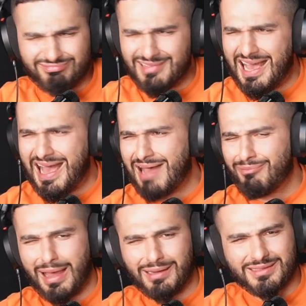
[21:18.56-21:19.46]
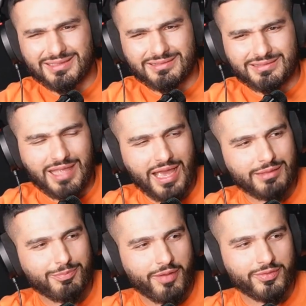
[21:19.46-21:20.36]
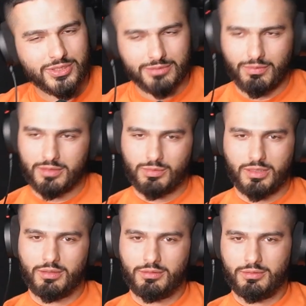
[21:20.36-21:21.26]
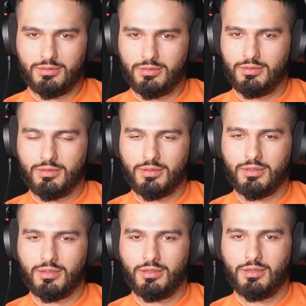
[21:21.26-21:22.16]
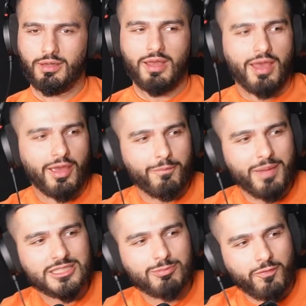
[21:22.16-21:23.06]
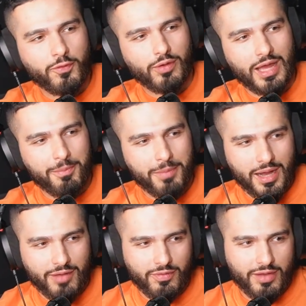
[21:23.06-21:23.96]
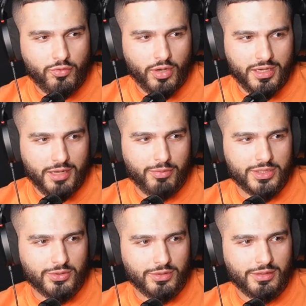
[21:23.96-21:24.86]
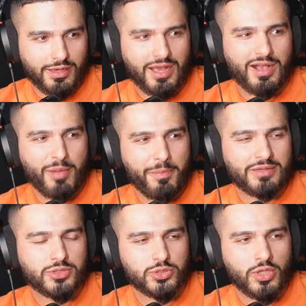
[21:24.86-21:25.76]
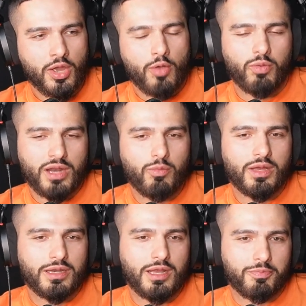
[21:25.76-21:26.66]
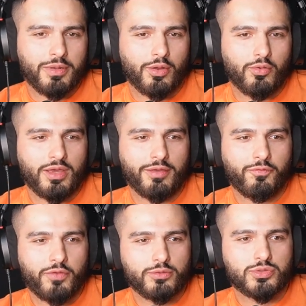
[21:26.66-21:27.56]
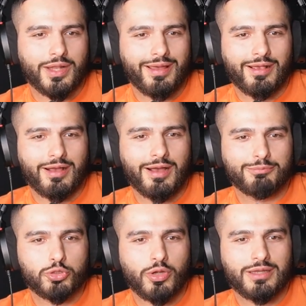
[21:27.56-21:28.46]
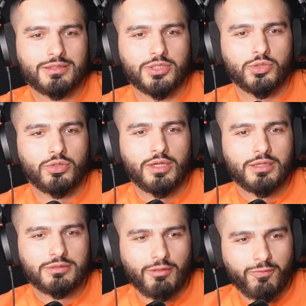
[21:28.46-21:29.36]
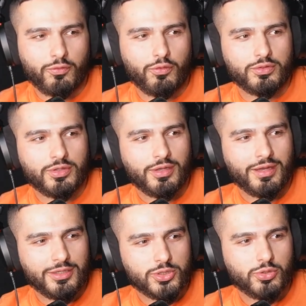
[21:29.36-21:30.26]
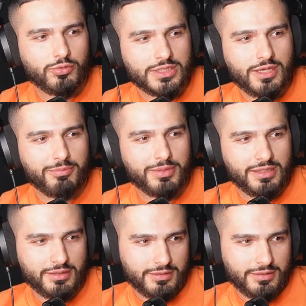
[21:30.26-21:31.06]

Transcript: Nah, man. It's dead, bruv. It just makes me go. It makes me feel like I've got a neck brace on, like I'm about to. When I wear the neck pillow, it feels like I'm trying to defraud an insurance company.